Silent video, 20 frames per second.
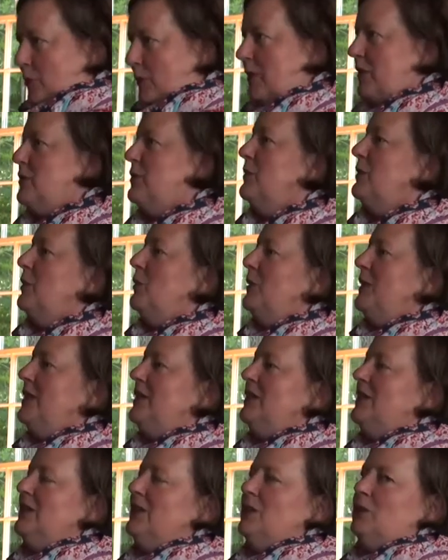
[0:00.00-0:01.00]
open through the
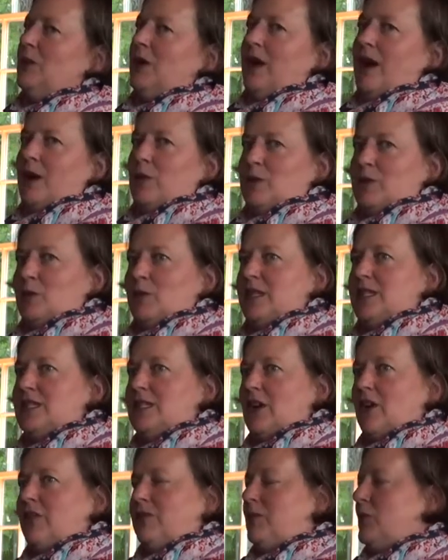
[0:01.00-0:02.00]
winter? Well, how would we
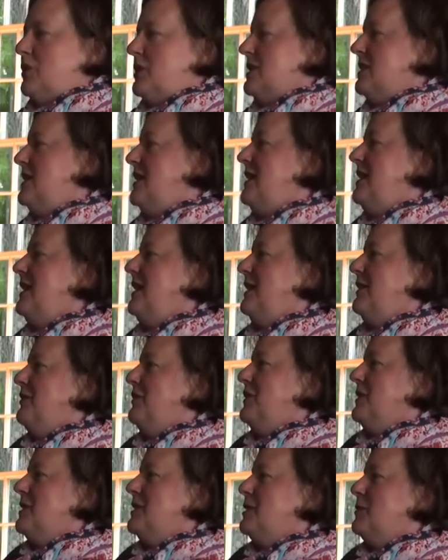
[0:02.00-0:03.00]
solve more seating
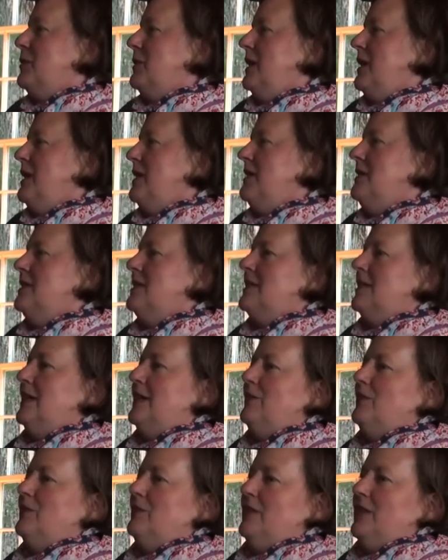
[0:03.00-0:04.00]
for this place?
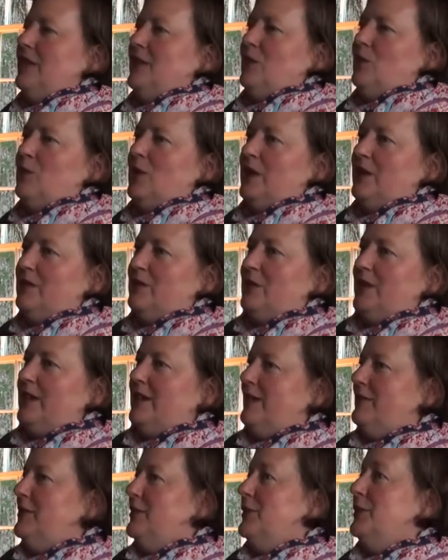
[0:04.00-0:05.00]
And you know, what if we
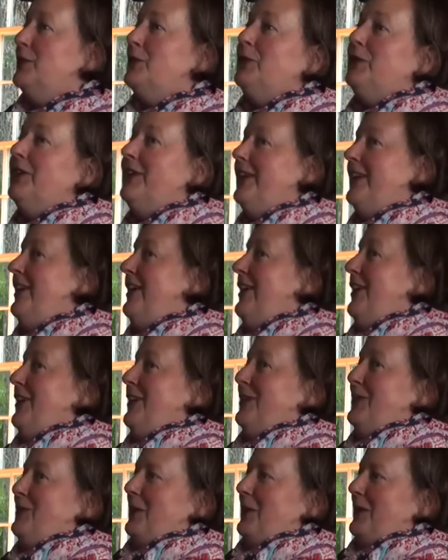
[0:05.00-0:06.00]
covered the
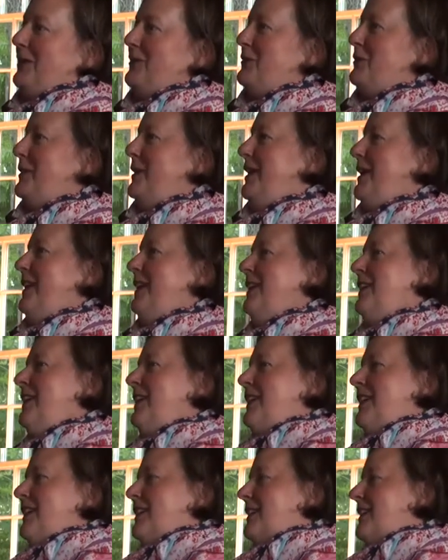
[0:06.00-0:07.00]
courtyard? What if we
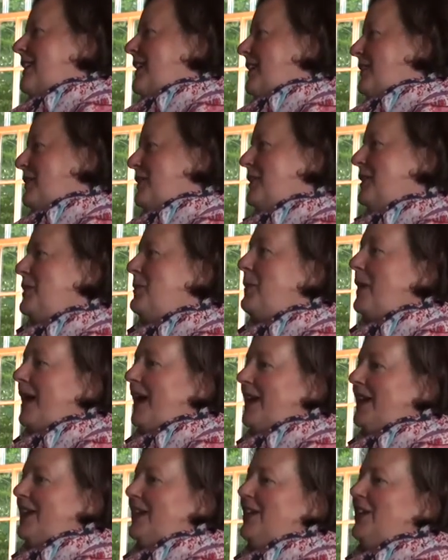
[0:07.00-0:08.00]
covered the
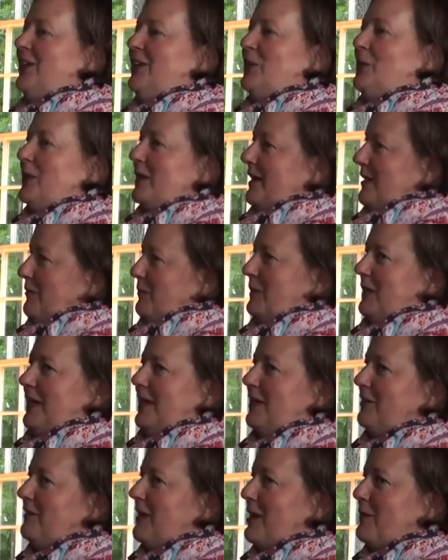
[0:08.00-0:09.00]
patio? We're kind of
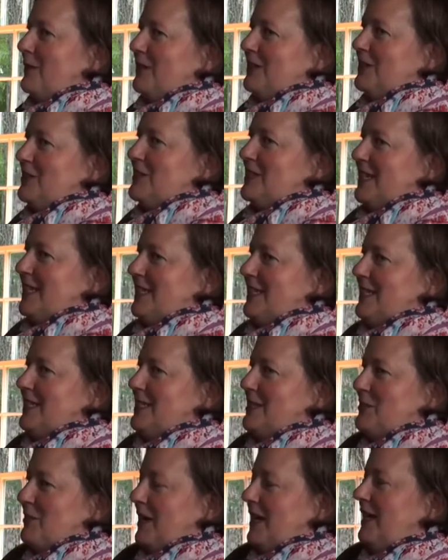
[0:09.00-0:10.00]
playing around with those
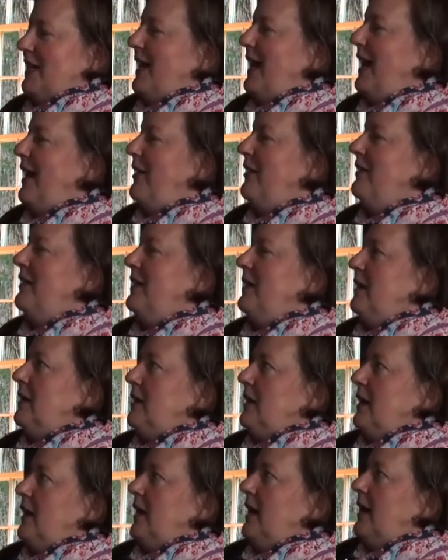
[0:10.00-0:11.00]
ideas right now.
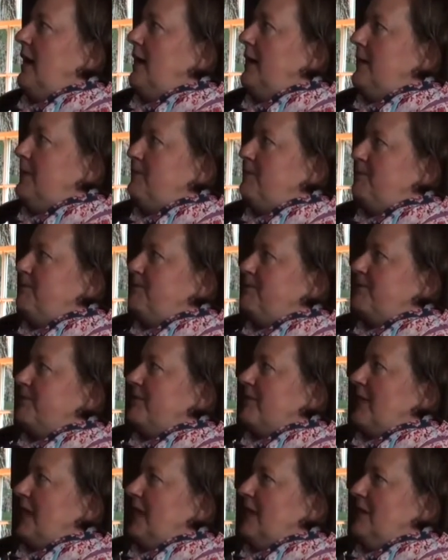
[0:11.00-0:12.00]

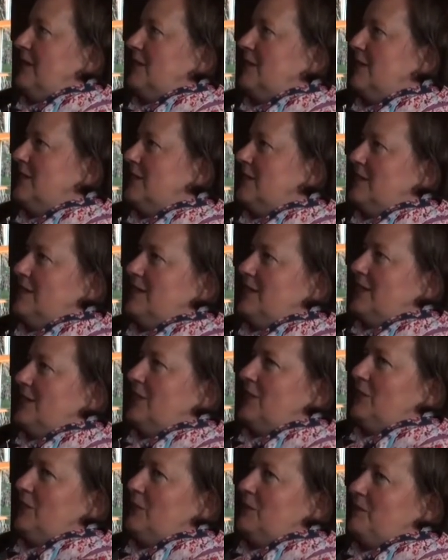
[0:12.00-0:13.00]
Um, you know, so
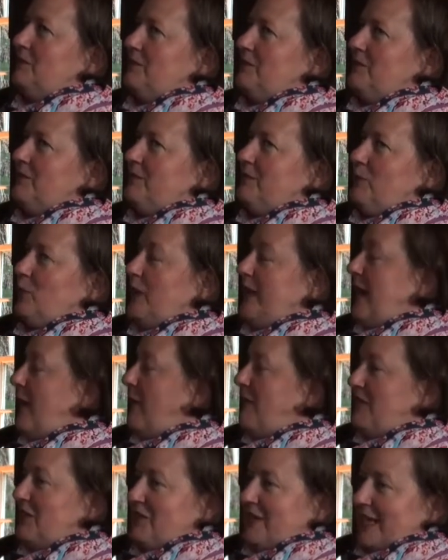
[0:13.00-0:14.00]
so we now
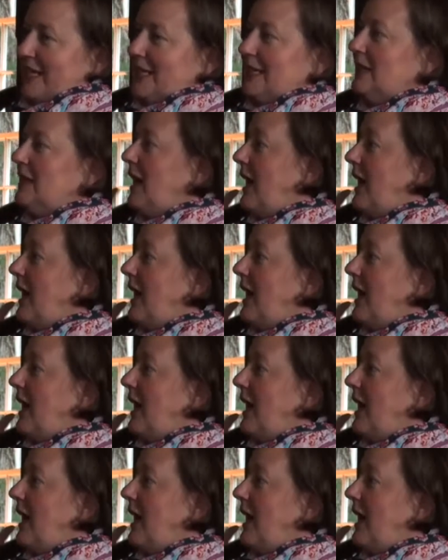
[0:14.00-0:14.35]
have a vacant